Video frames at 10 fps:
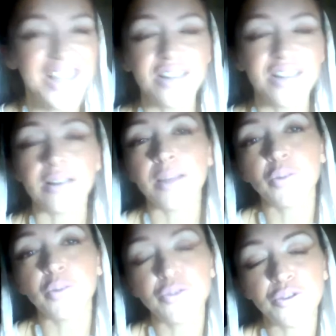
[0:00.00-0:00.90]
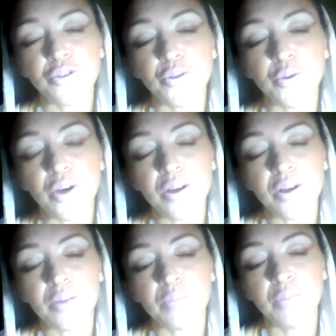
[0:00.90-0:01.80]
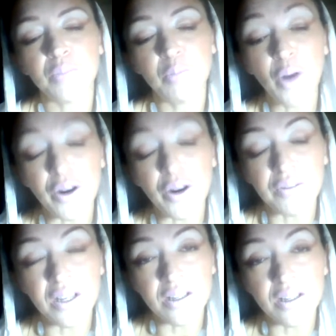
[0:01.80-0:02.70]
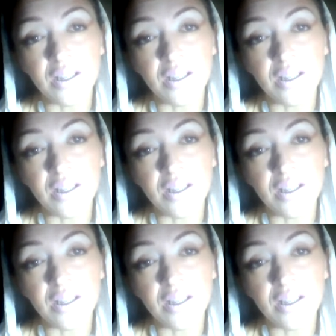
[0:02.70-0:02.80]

not able to be part of it.